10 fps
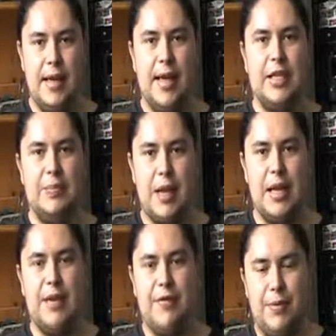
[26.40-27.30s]

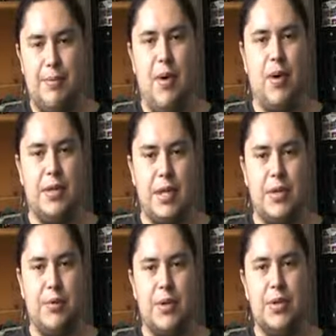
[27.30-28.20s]
explain every
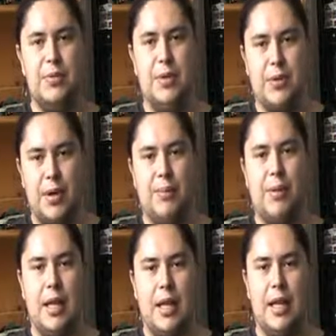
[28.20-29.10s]
process, watch them do it
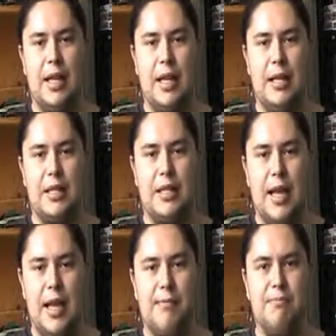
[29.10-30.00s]
completely and
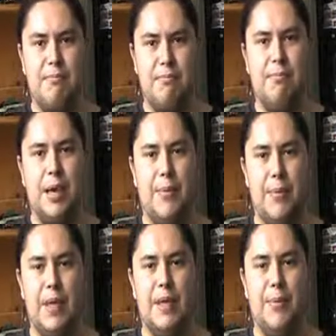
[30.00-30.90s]
understand
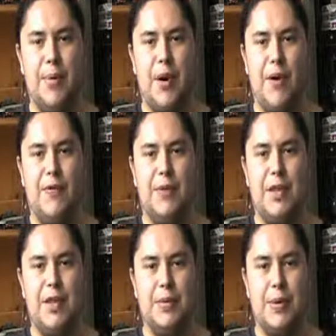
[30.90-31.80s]
people need more
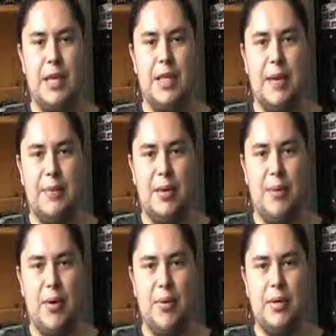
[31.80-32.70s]
confidence when attempting
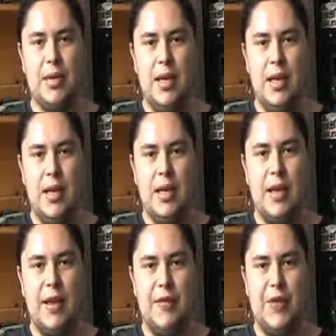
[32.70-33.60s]
models.
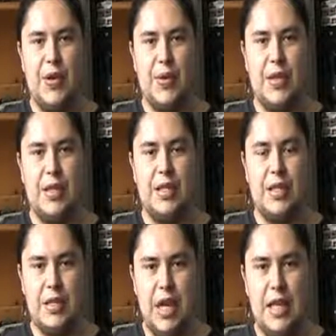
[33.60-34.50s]
They feel that
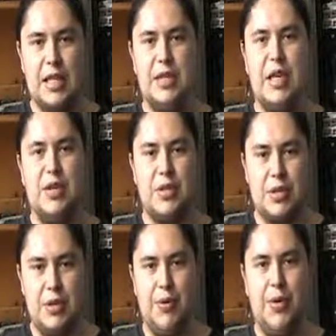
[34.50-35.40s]
there's a chance that they'll
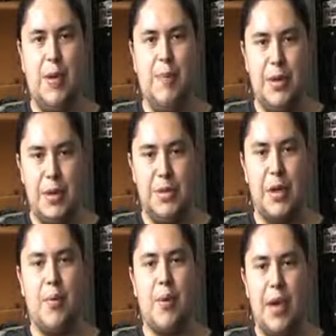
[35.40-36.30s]
screw it up and there's
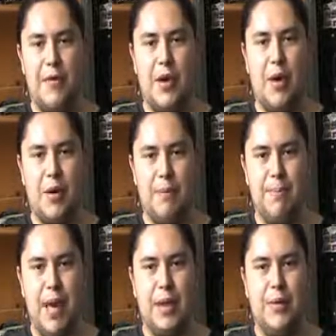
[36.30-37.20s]
no way of going
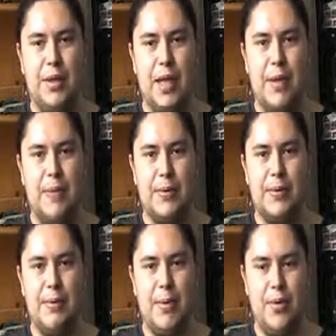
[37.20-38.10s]
back when they
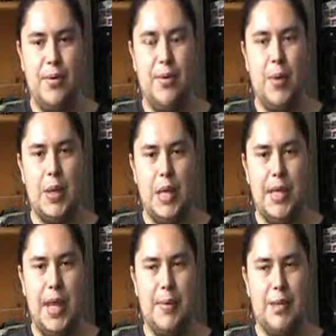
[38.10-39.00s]
build their model. When they're
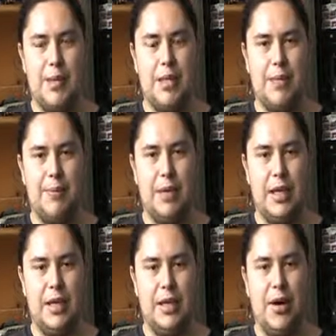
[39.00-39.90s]
damaged, it's
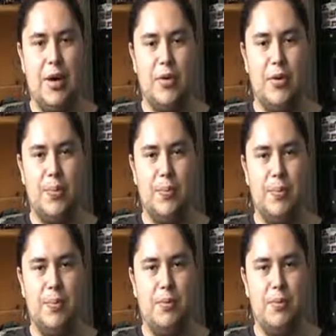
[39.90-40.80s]
completely gone or
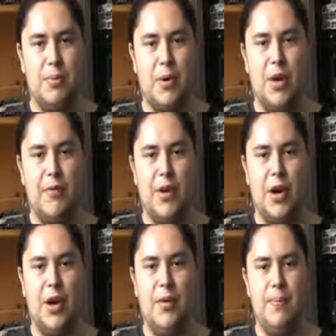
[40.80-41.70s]
gone for
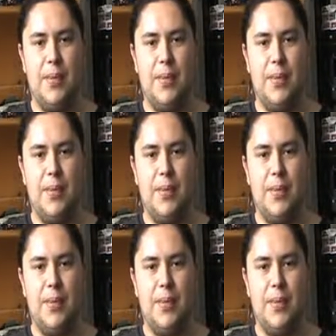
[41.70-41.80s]
God.